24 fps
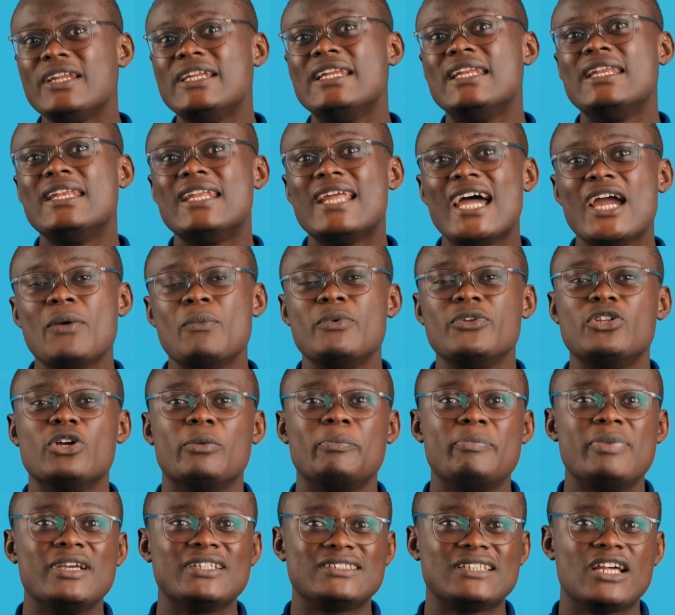in line with your
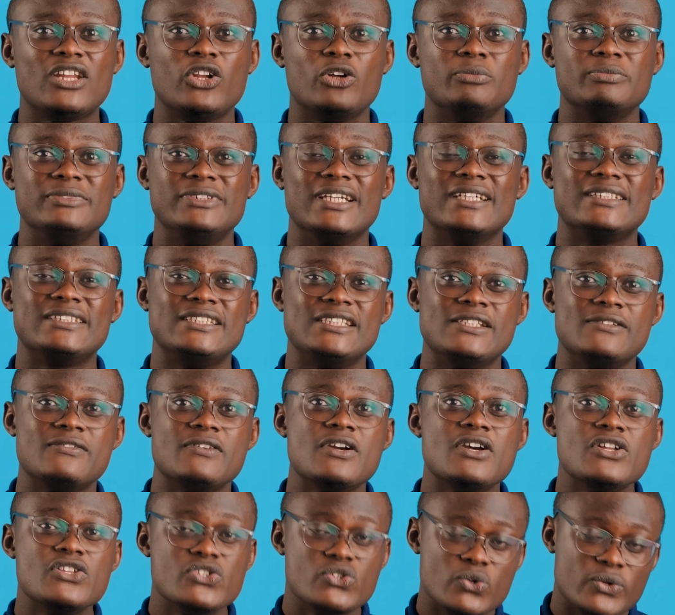personal
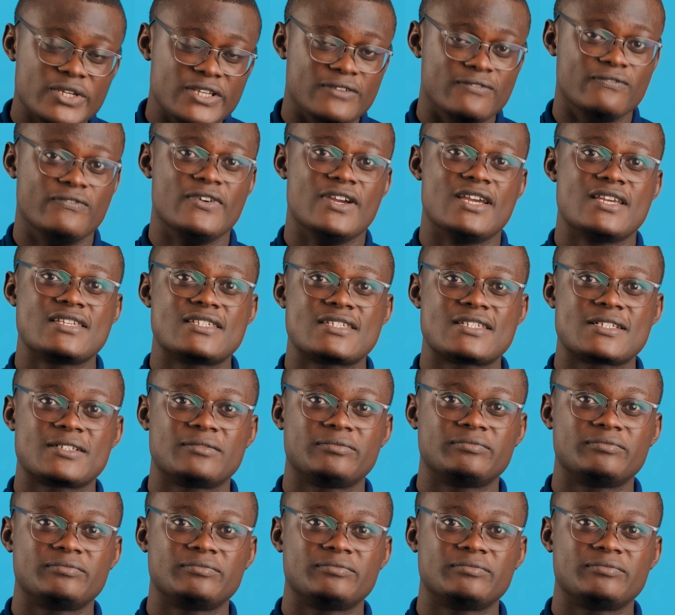objective to invest?